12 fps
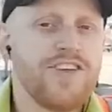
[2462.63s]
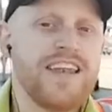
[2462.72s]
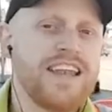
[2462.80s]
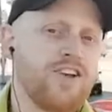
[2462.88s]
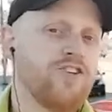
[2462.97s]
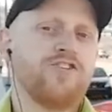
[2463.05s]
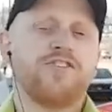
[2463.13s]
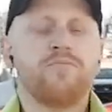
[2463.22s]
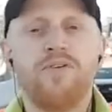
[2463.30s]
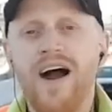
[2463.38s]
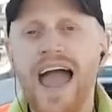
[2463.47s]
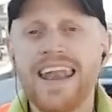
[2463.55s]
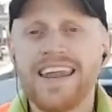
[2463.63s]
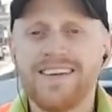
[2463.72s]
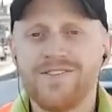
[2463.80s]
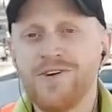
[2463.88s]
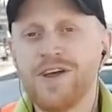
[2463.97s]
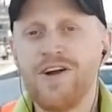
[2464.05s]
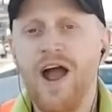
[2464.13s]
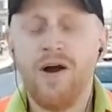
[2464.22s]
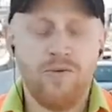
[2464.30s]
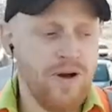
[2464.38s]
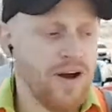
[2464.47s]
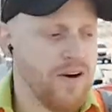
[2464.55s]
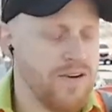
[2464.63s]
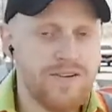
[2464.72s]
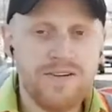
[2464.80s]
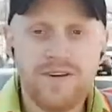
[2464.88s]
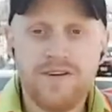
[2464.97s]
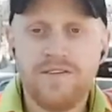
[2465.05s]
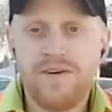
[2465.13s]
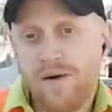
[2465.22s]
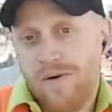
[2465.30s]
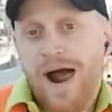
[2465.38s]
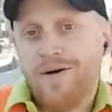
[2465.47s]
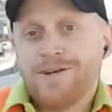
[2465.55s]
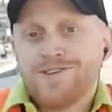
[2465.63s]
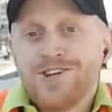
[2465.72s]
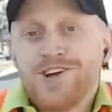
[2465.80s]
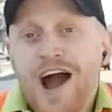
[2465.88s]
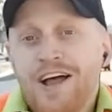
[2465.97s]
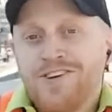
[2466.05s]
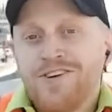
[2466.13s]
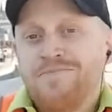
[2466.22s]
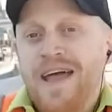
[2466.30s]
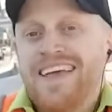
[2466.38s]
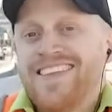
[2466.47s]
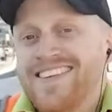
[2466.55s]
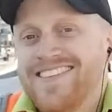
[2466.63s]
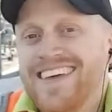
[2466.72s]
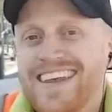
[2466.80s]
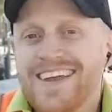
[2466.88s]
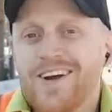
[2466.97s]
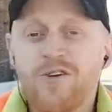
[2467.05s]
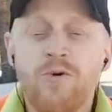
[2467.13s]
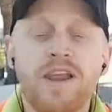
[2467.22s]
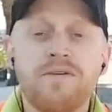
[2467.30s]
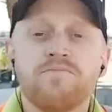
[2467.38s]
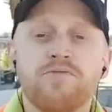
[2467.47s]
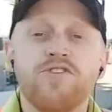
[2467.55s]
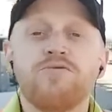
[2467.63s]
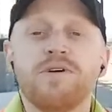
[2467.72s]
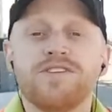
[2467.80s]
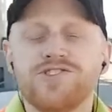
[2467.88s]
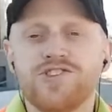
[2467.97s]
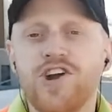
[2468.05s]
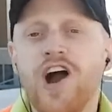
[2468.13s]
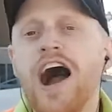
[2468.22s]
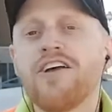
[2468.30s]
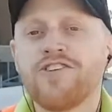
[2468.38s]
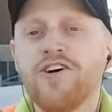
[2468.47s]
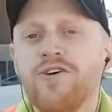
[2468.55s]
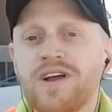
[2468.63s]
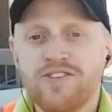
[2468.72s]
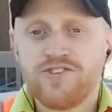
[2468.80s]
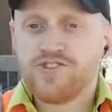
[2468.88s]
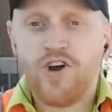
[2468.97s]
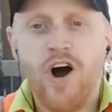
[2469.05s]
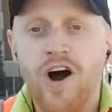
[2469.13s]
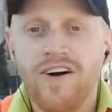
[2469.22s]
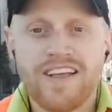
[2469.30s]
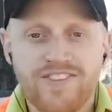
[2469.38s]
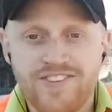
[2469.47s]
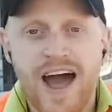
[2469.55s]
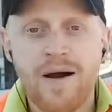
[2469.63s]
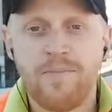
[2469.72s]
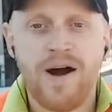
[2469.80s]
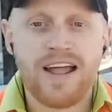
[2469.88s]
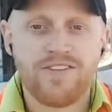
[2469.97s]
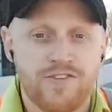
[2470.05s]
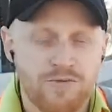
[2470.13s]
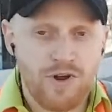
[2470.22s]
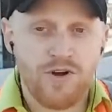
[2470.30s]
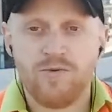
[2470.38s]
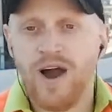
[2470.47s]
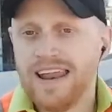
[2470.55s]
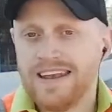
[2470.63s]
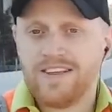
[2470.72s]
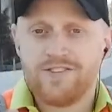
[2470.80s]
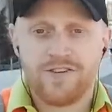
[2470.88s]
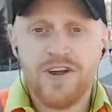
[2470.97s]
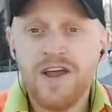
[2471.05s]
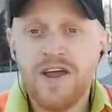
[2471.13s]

you need to do some planning to figure out, well, how much should Costco pay the city? Or what improvements should Costco install, like stoplights or road widenings or